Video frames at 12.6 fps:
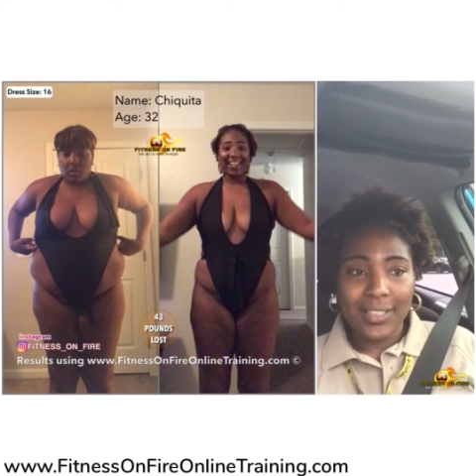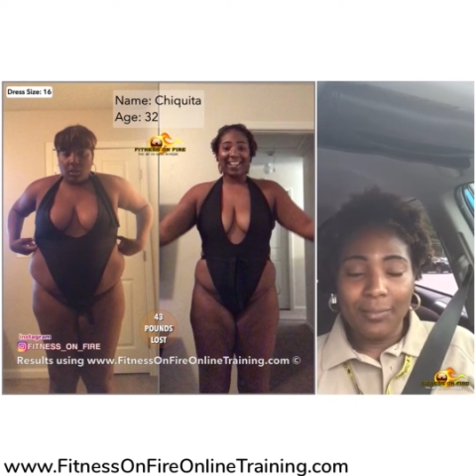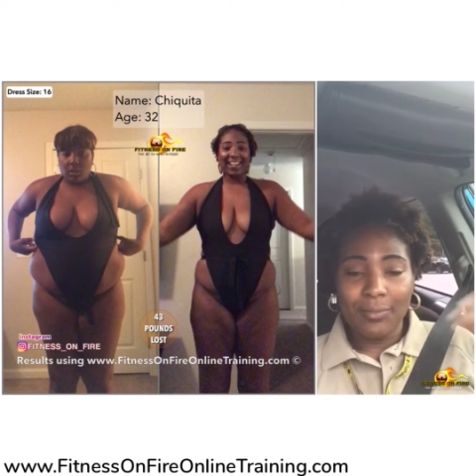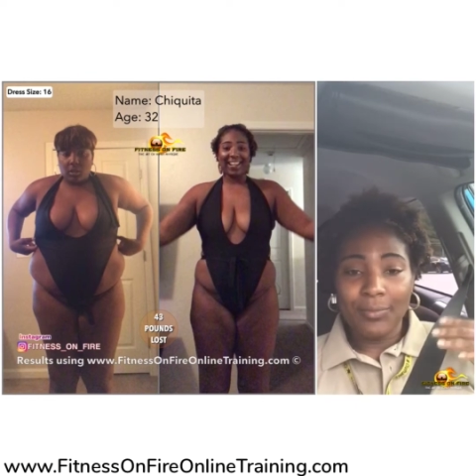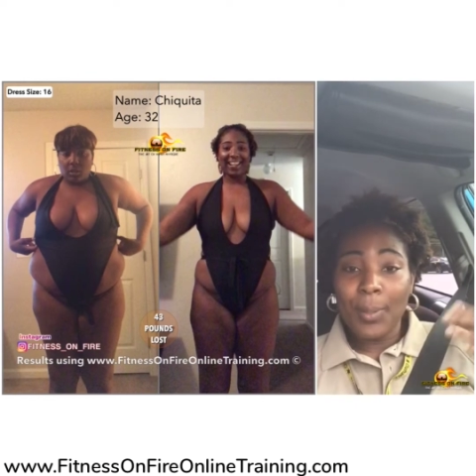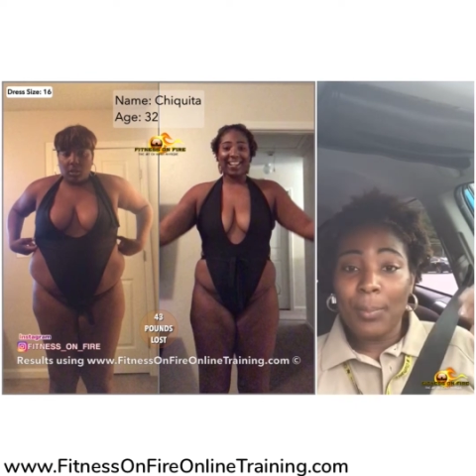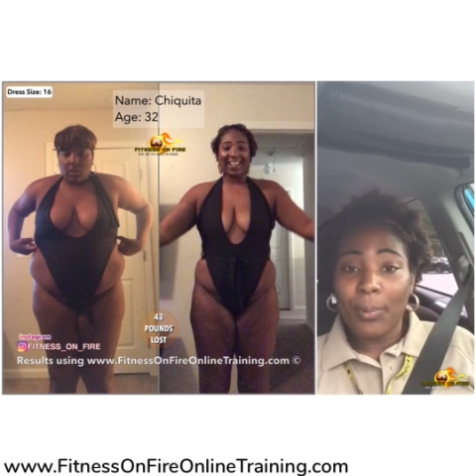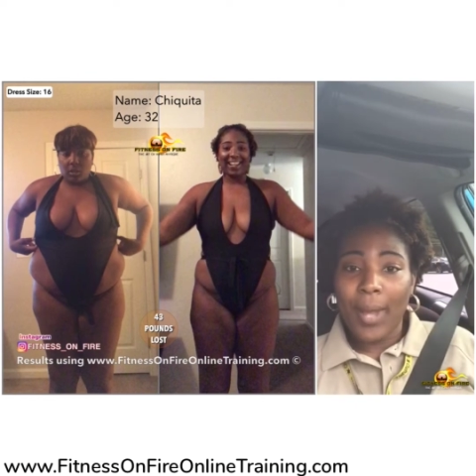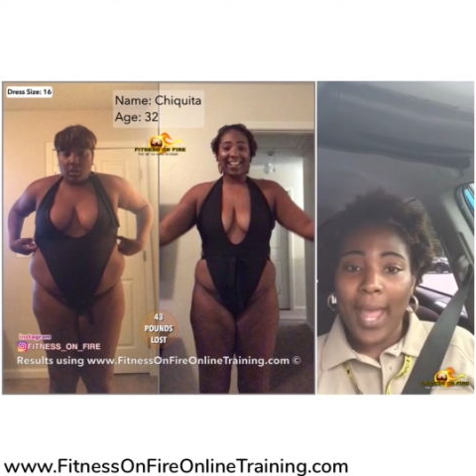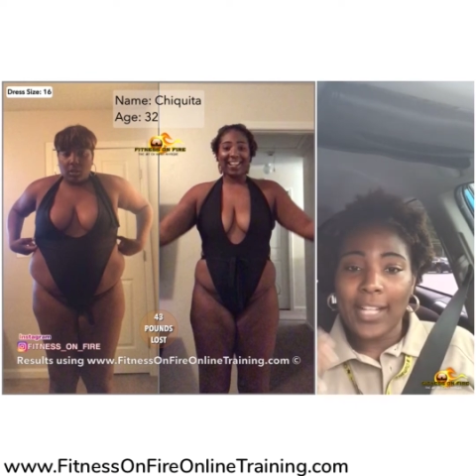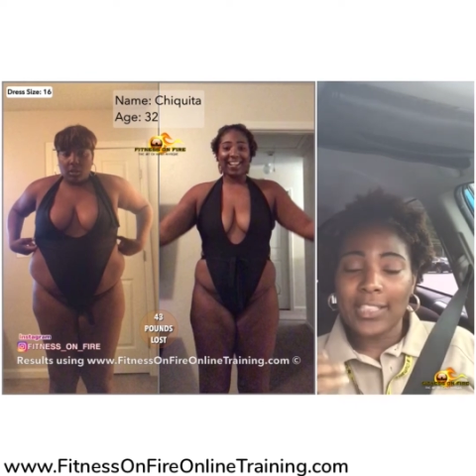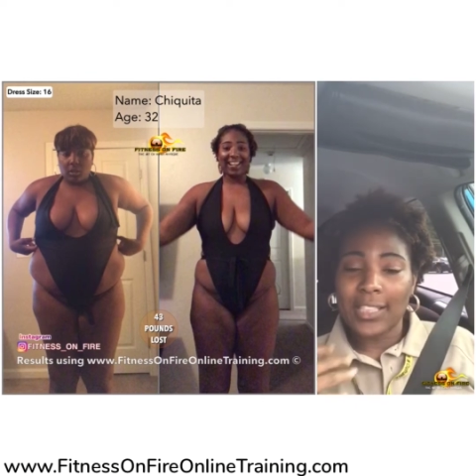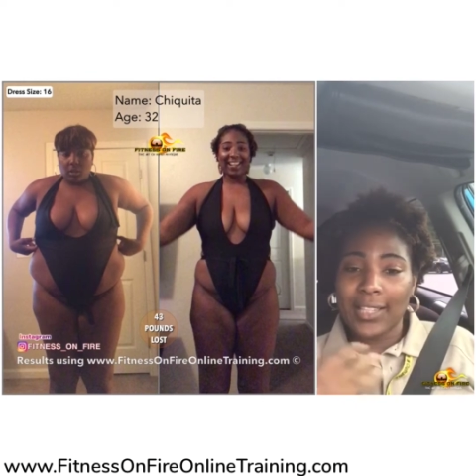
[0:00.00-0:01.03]
If people
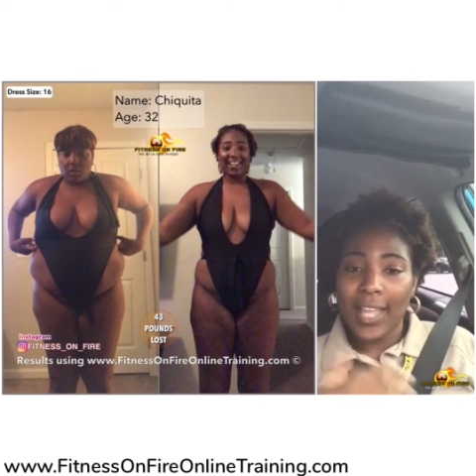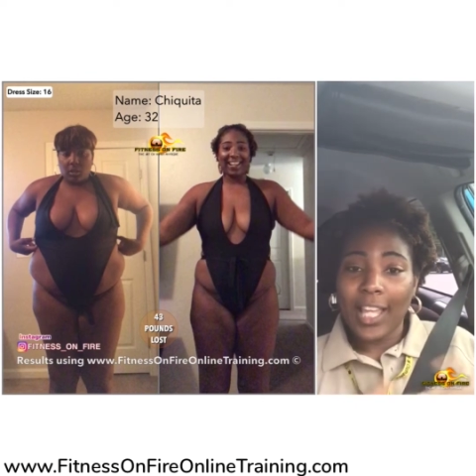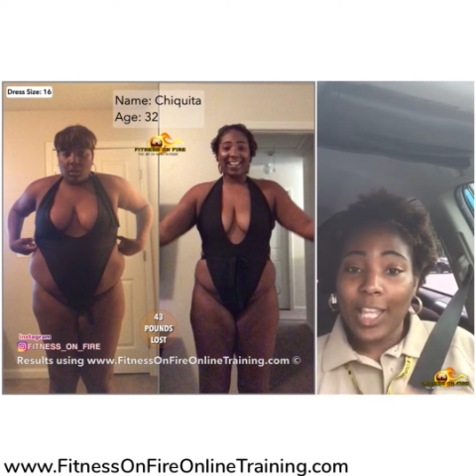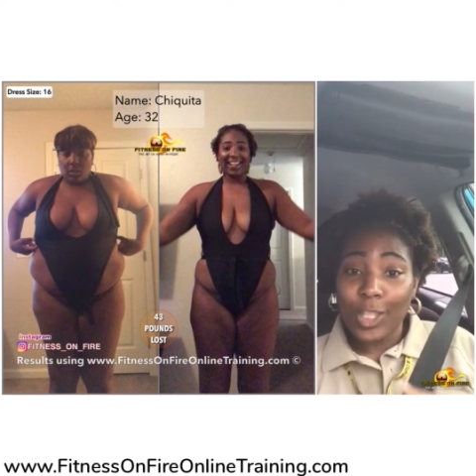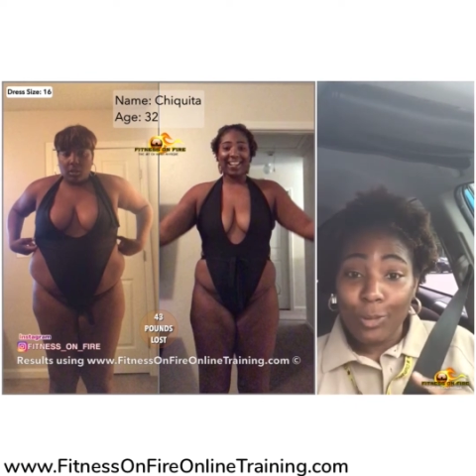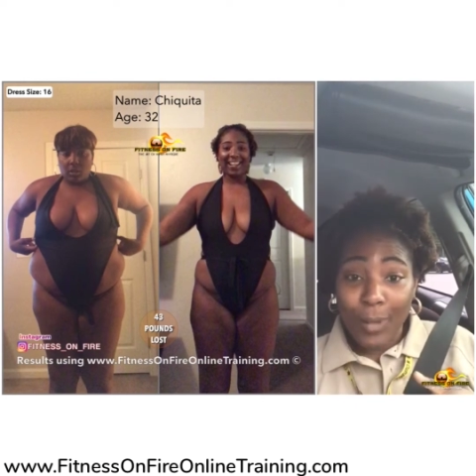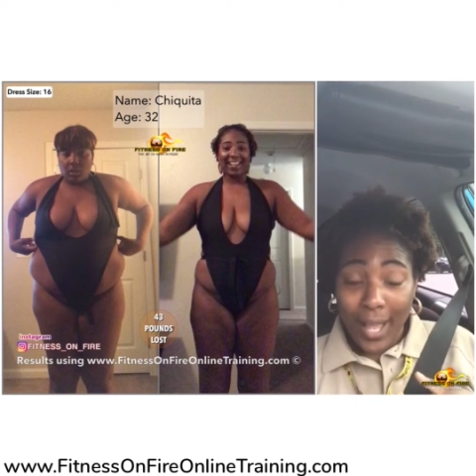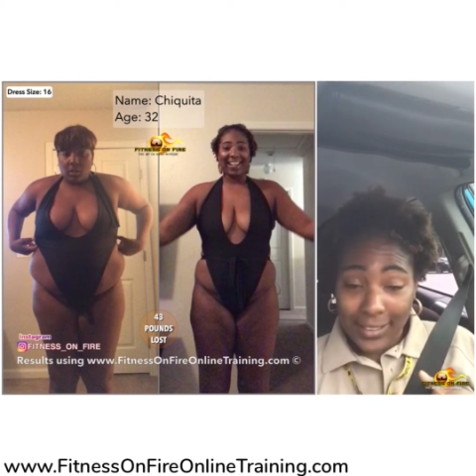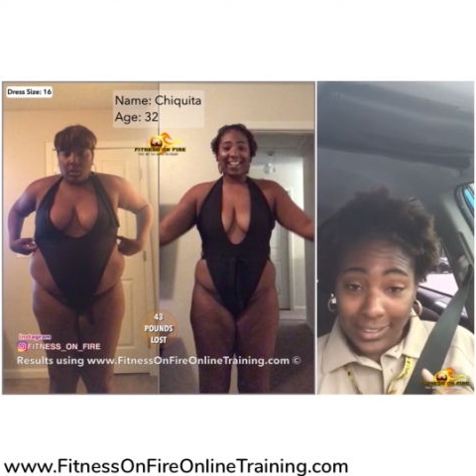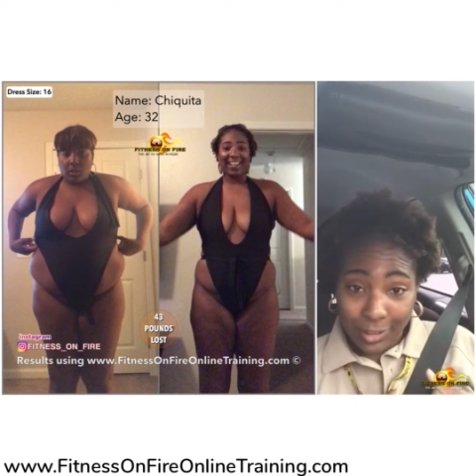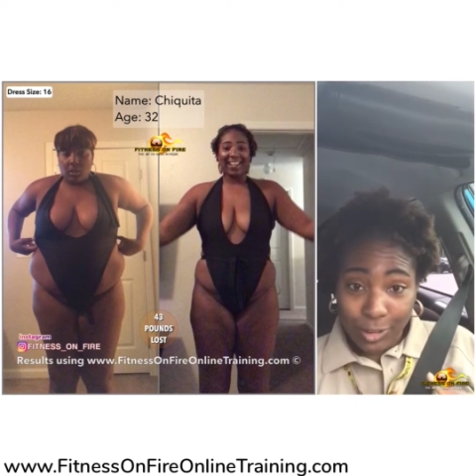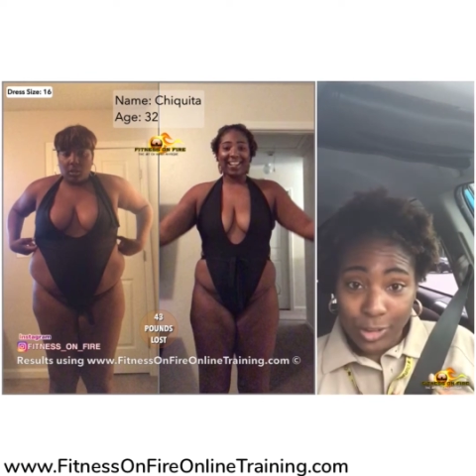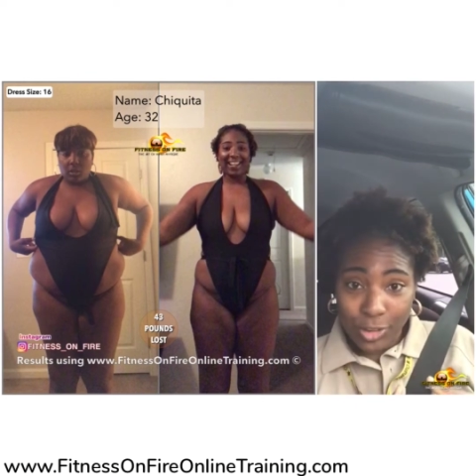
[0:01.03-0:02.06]
actually thinking you got
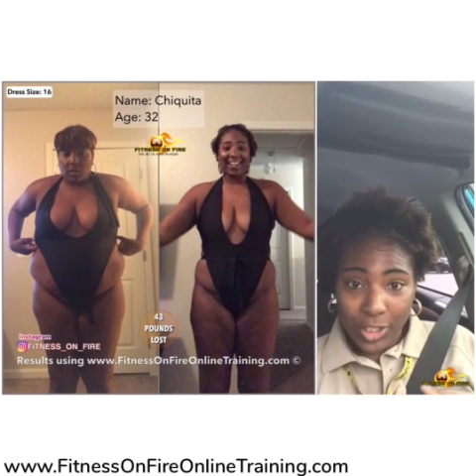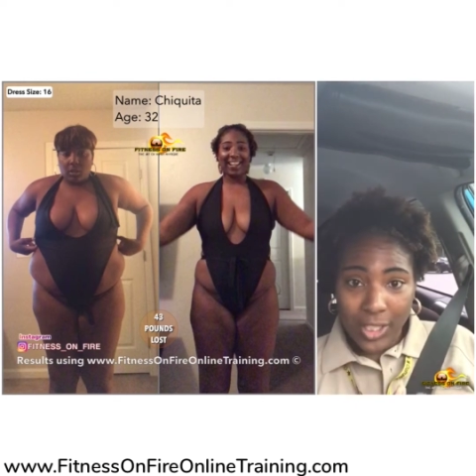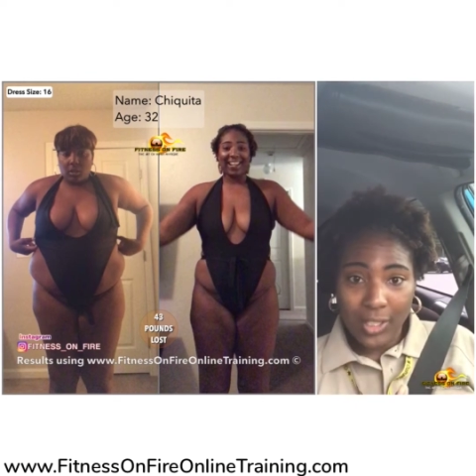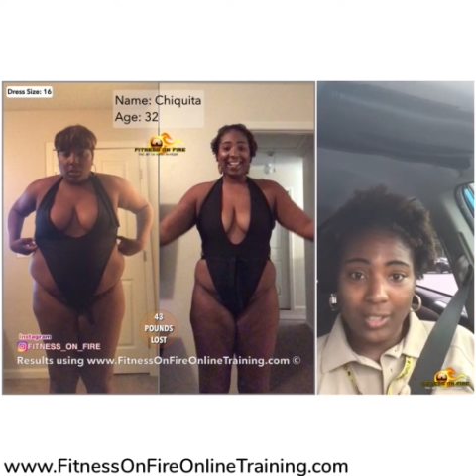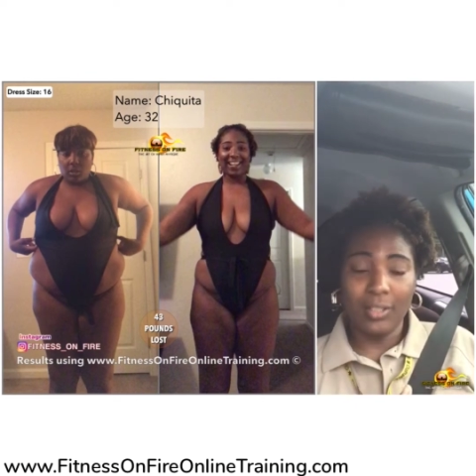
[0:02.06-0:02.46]
surgery,